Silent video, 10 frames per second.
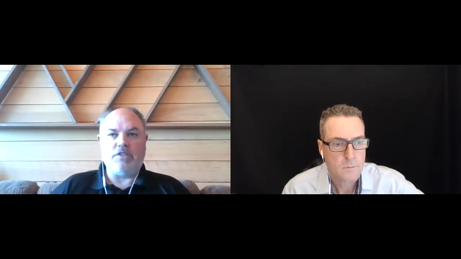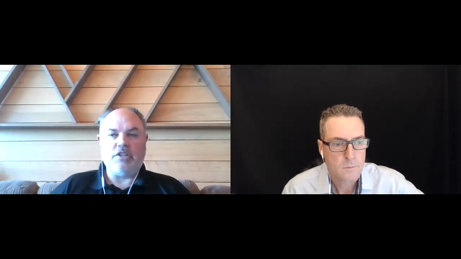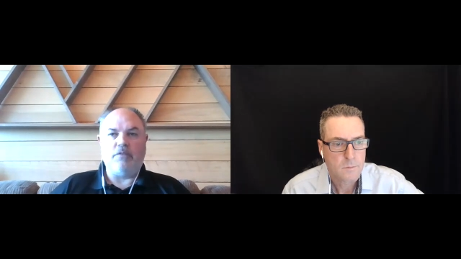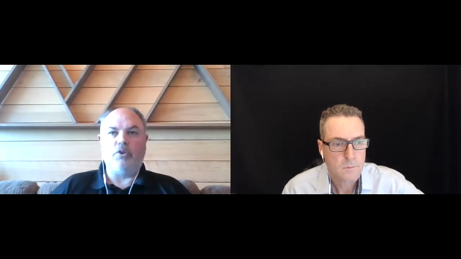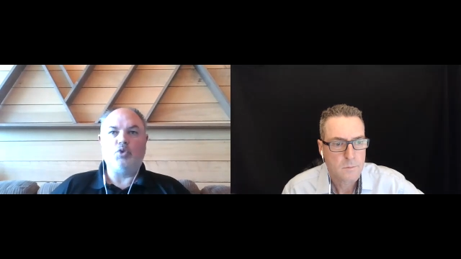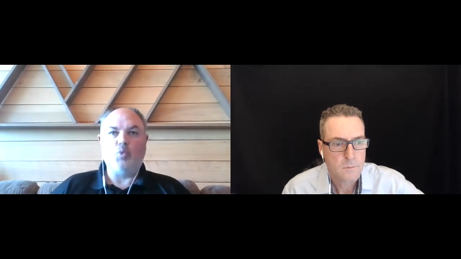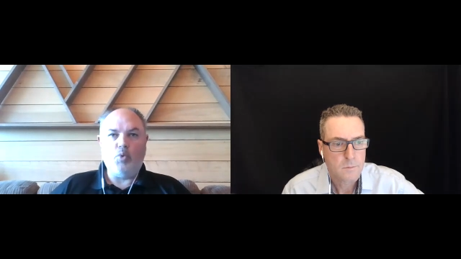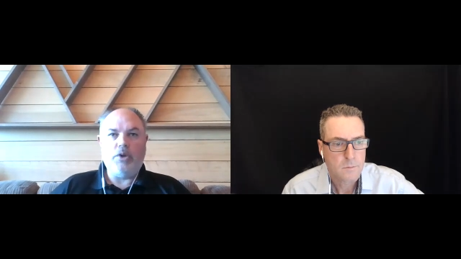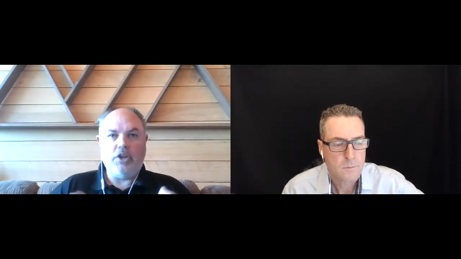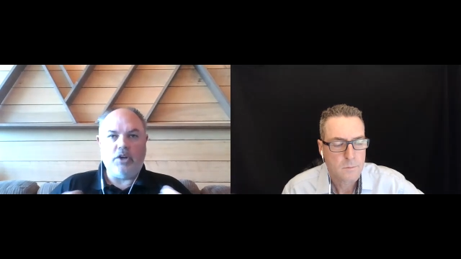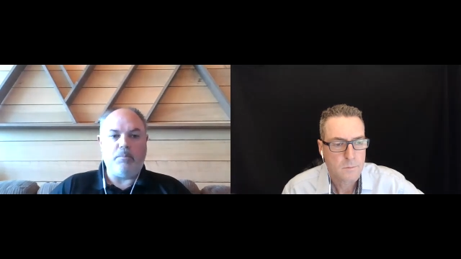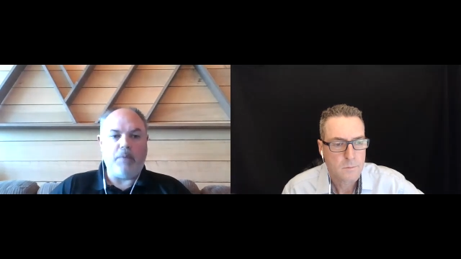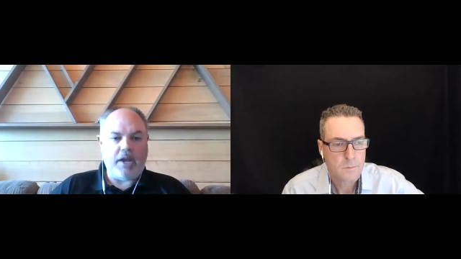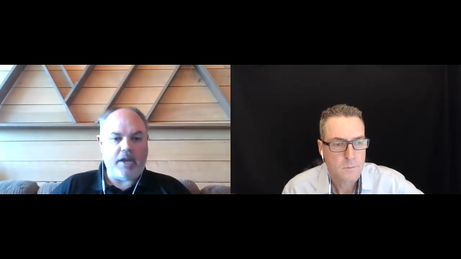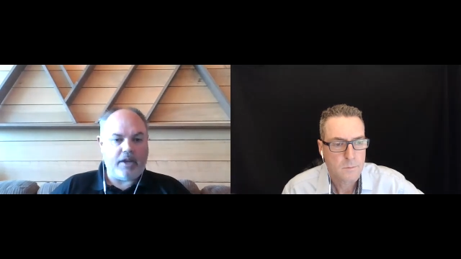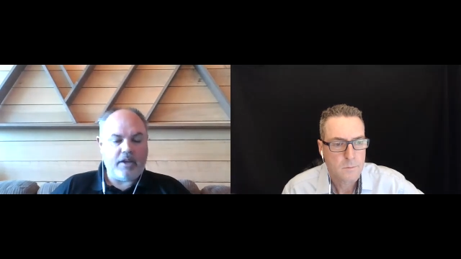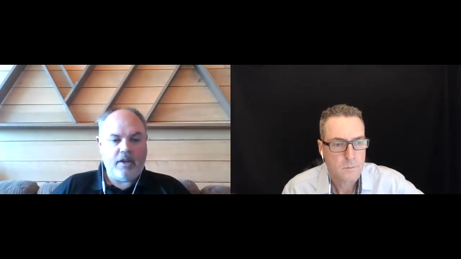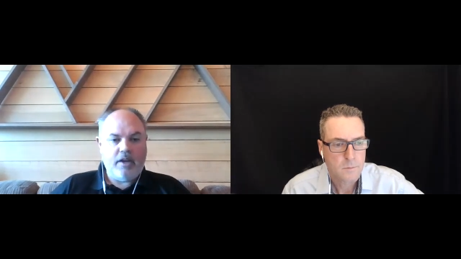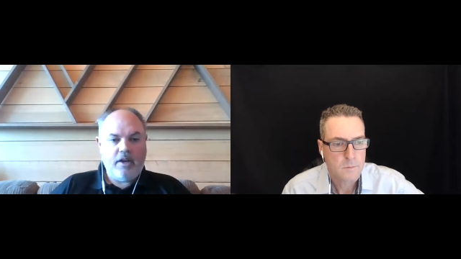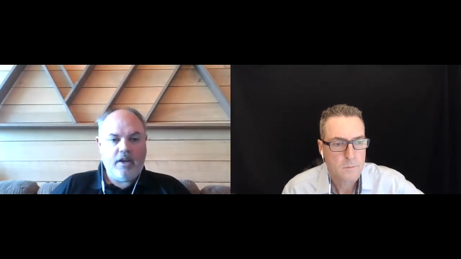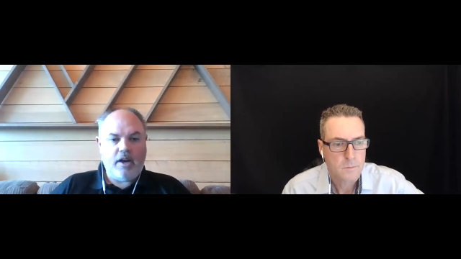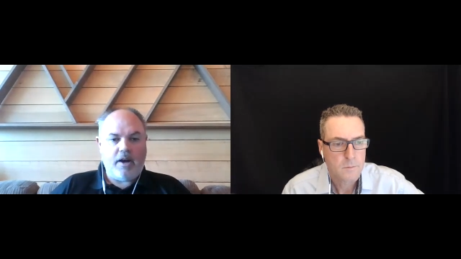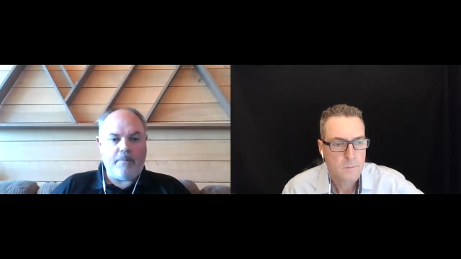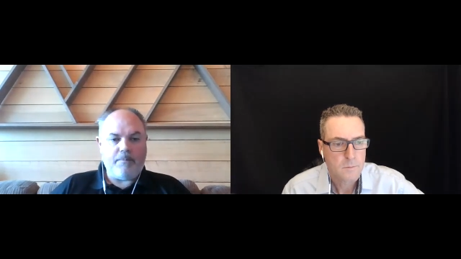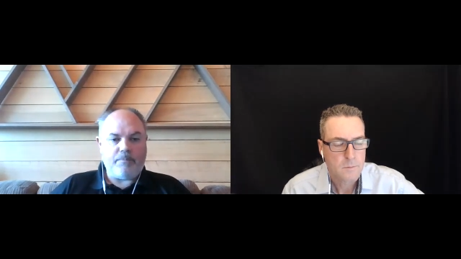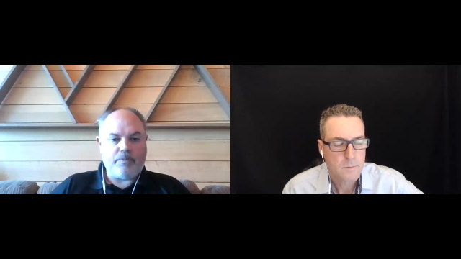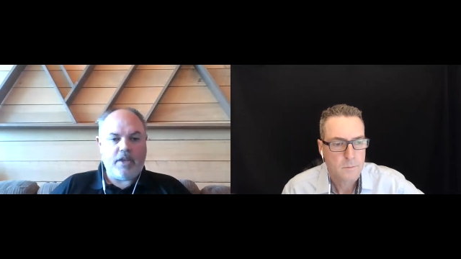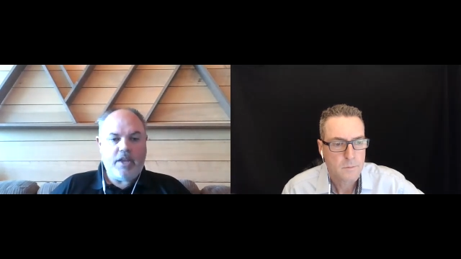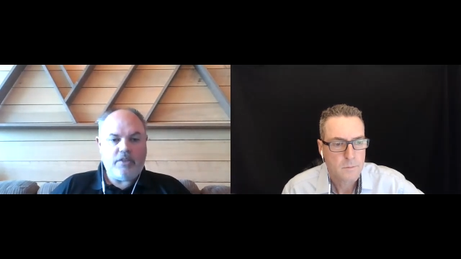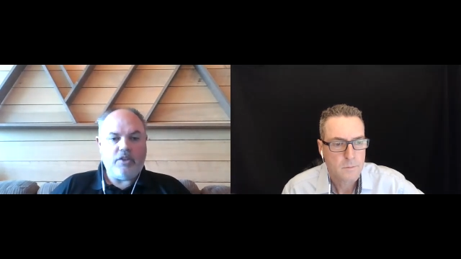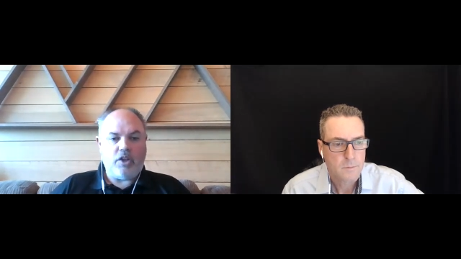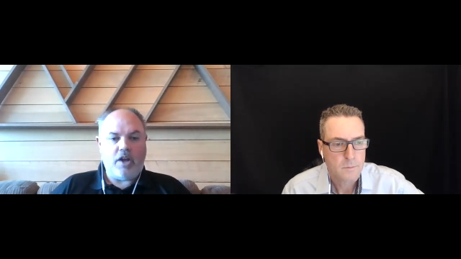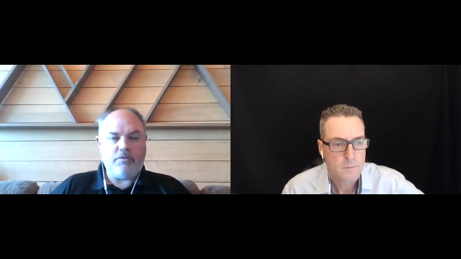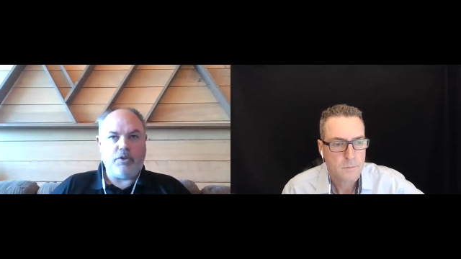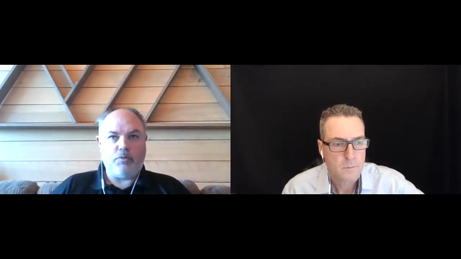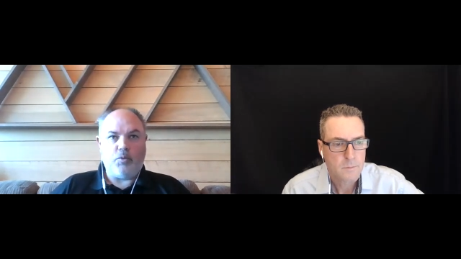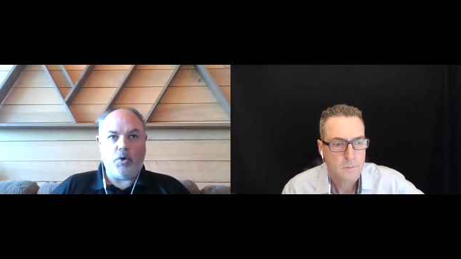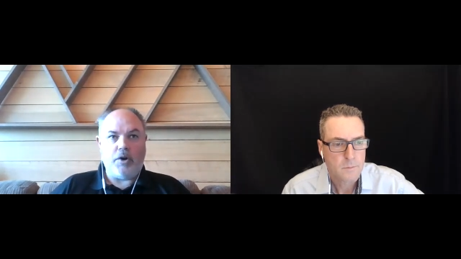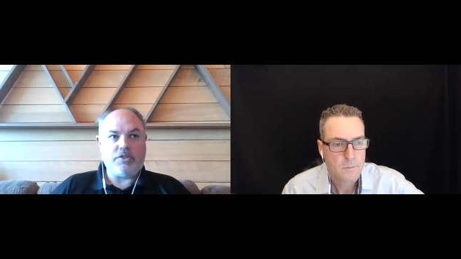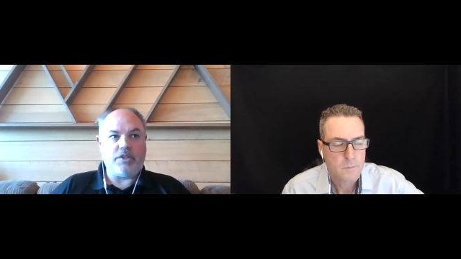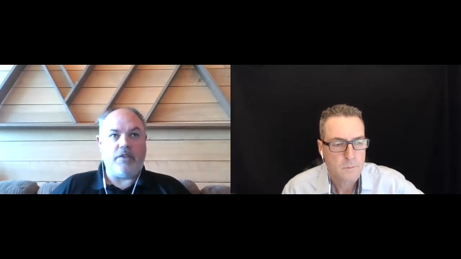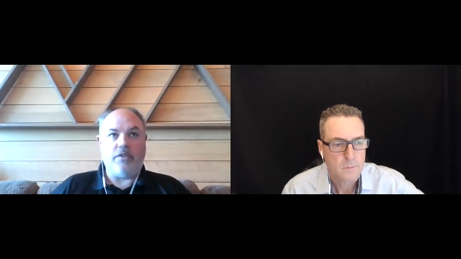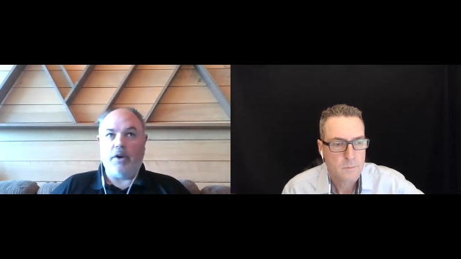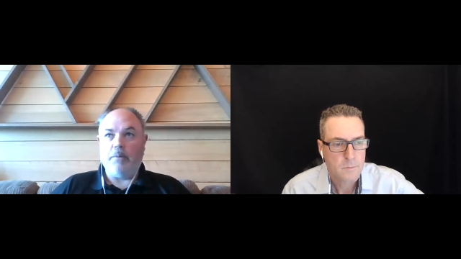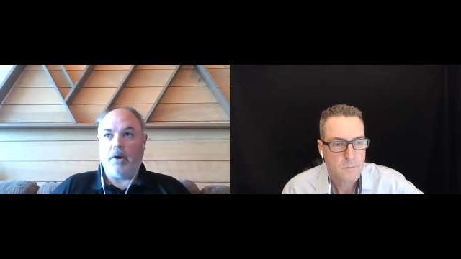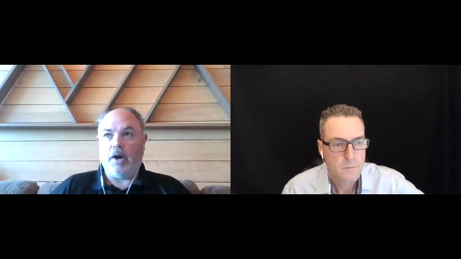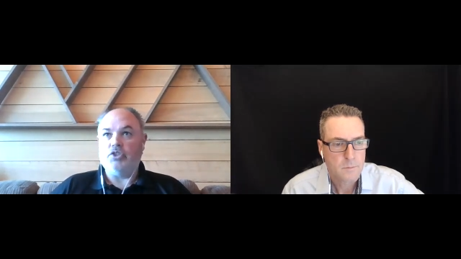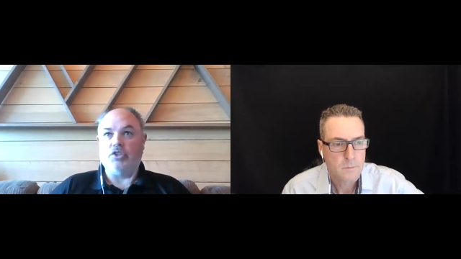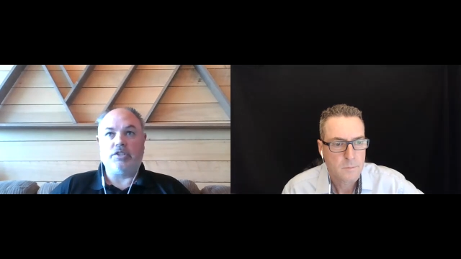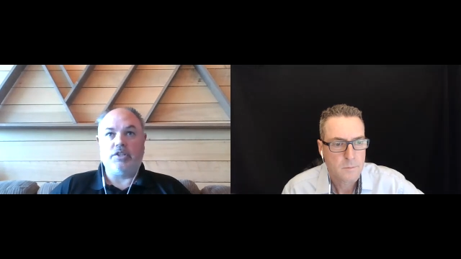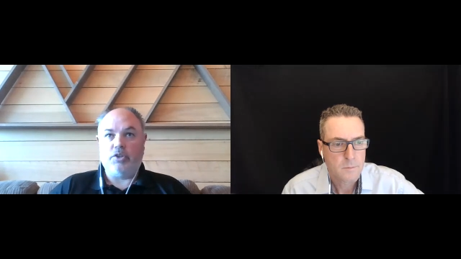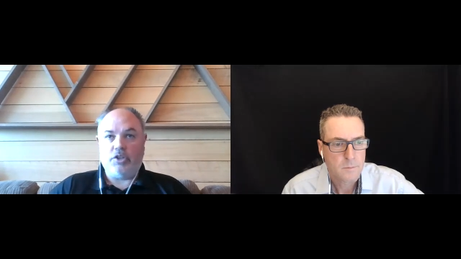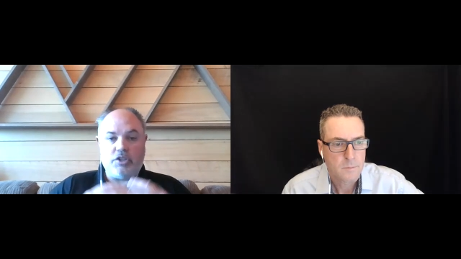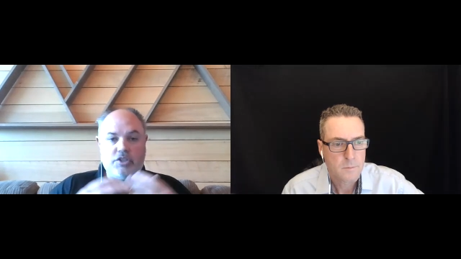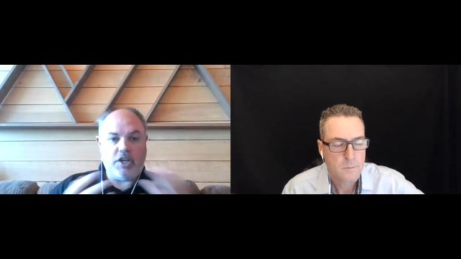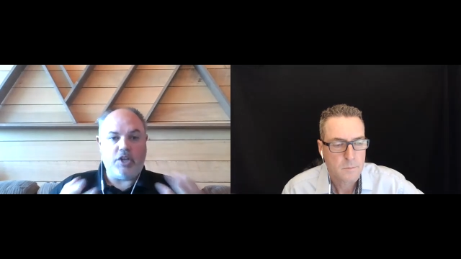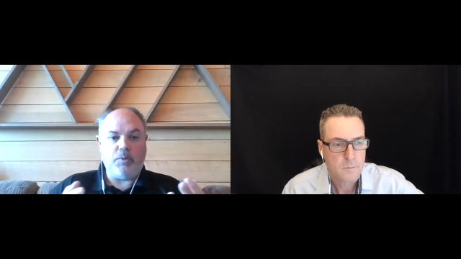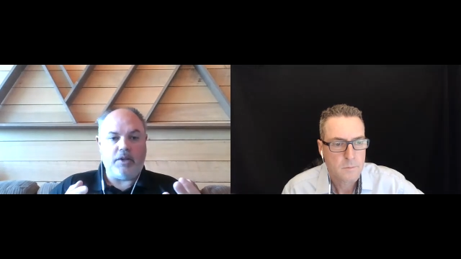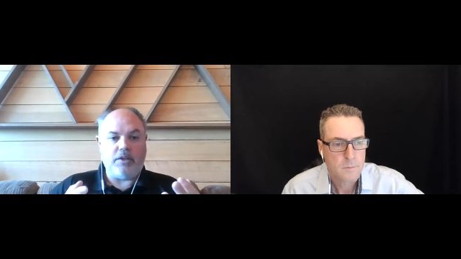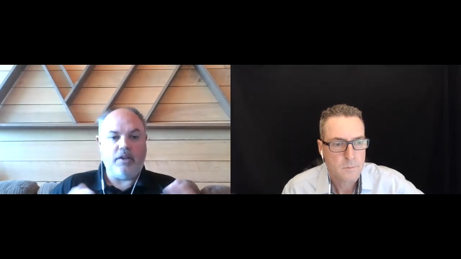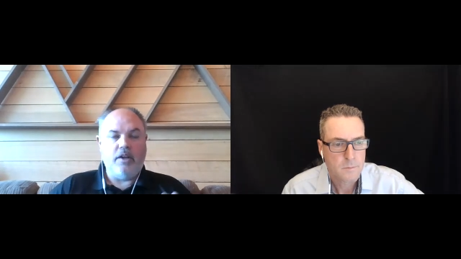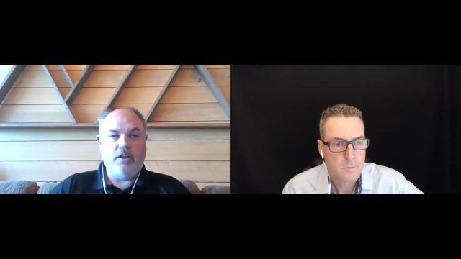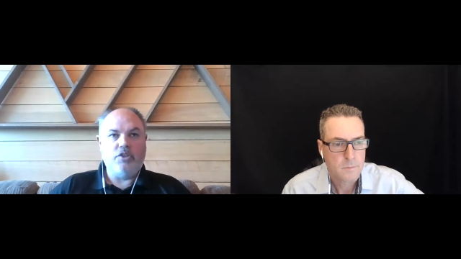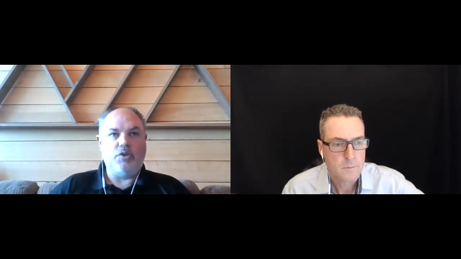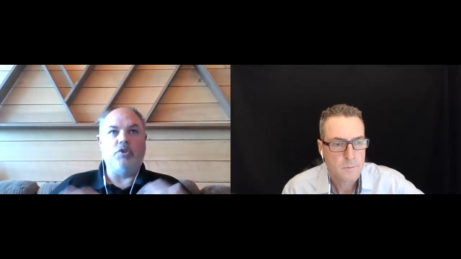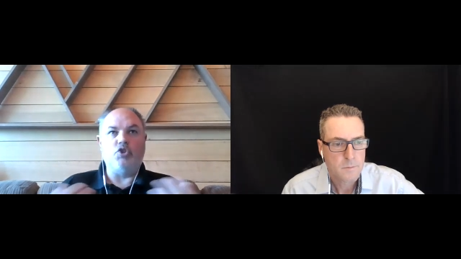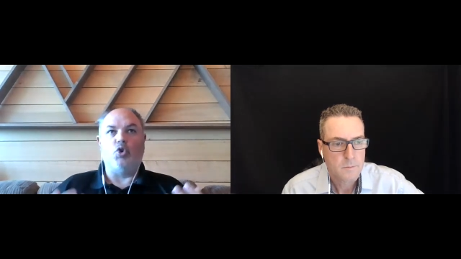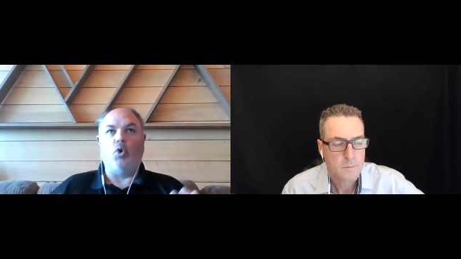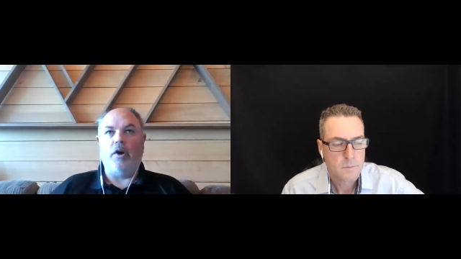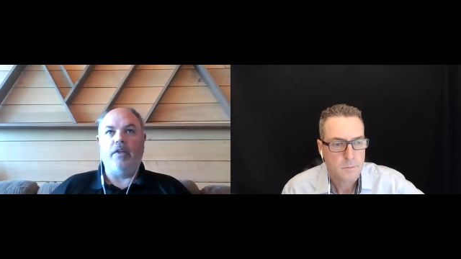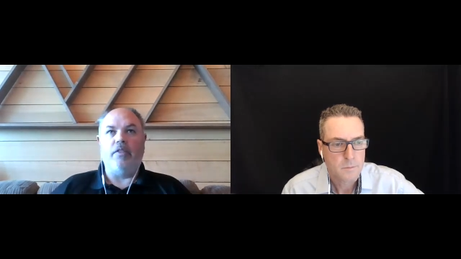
Speaker 1: a difference we could make in the life of the forest, and thereby just continuing to enjoy